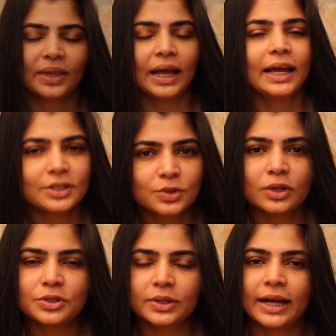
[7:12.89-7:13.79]
I had
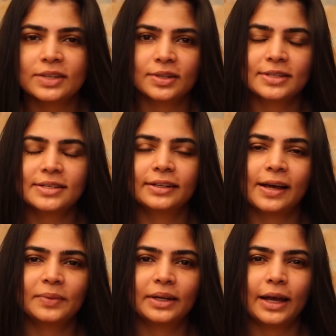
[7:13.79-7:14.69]
told you guys on
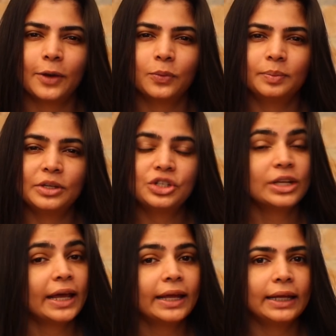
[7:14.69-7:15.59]
Instagram that I would be
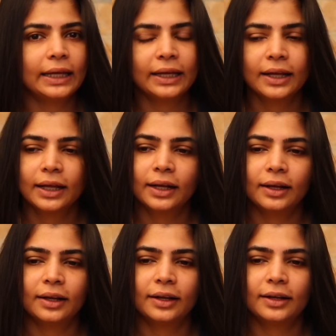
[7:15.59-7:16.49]
sharing
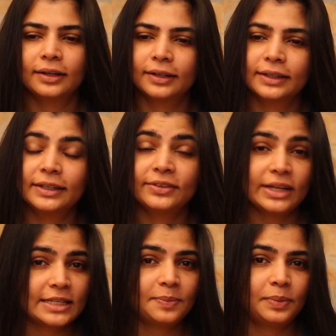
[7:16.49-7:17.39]
the
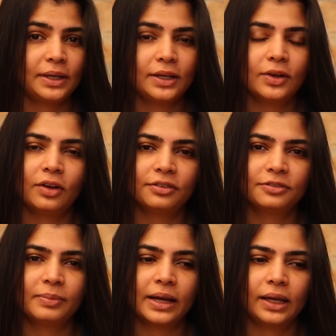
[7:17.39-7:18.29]
recipe
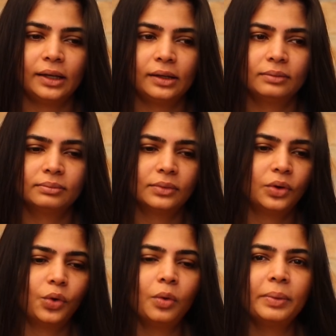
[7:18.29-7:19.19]
of my
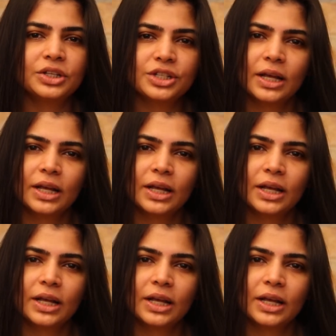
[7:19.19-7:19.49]
homemade